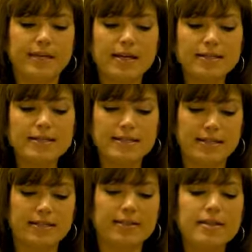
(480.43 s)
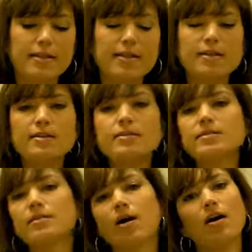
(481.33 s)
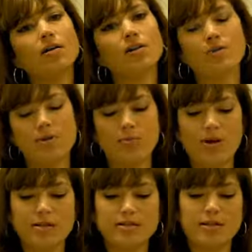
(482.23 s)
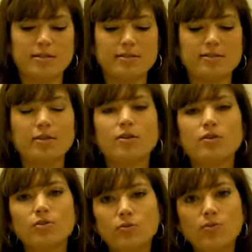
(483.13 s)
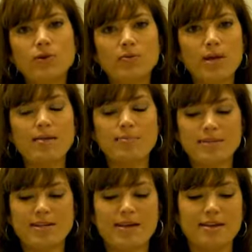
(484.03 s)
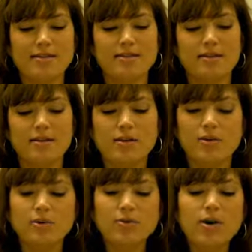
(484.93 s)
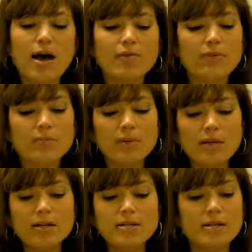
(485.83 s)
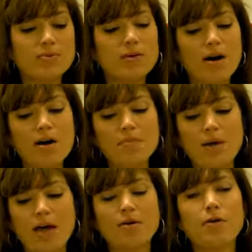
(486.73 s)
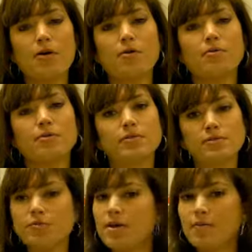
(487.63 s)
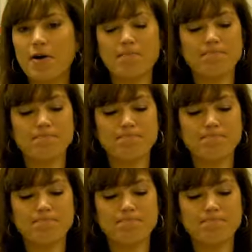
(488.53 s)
And T, this is an ongoing process. You will make mistakes. You will have families that will come and go. Don't give up.